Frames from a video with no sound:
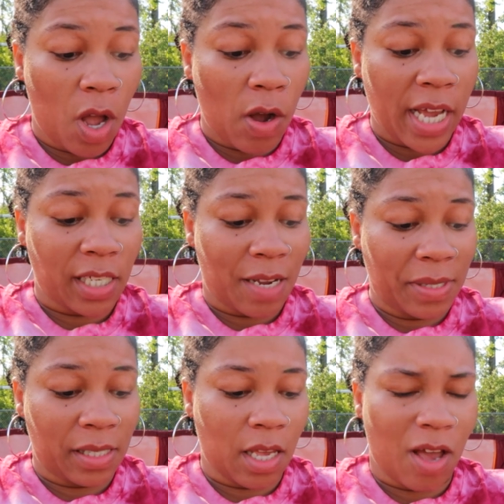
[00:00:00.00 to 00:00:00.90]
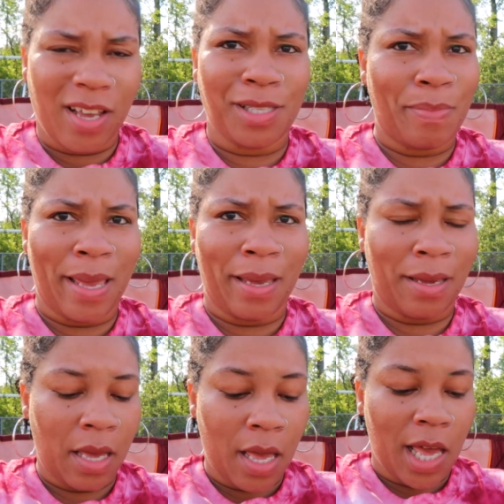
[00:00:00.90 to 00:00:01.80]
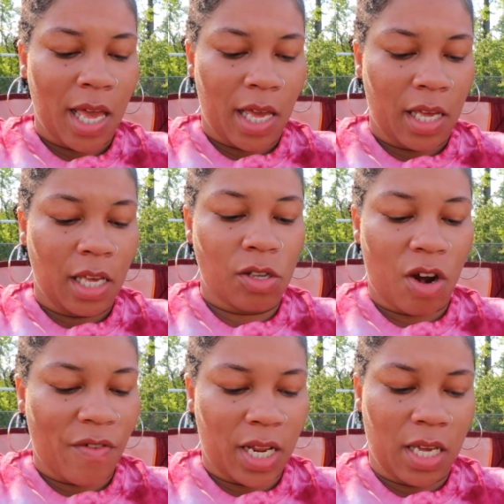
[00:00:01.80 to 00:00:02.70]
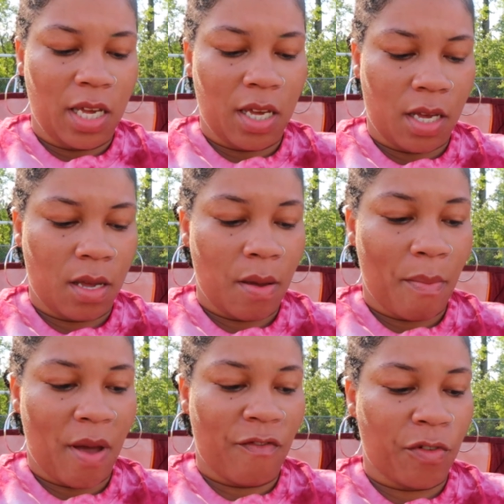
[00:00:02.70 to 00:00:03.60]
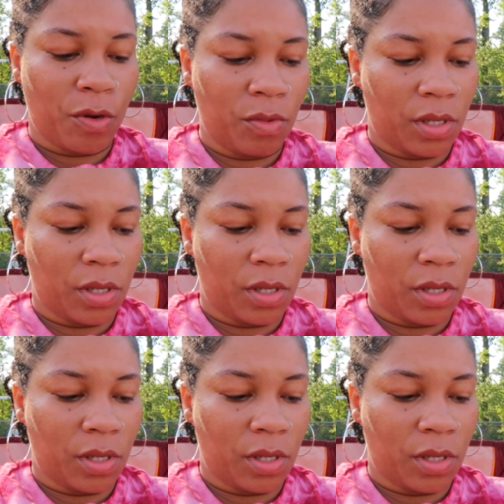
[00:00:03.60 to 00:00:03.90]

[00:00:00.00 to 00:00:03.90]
Okay, Jameson, y'all, he's begging. He's already eating my fruit,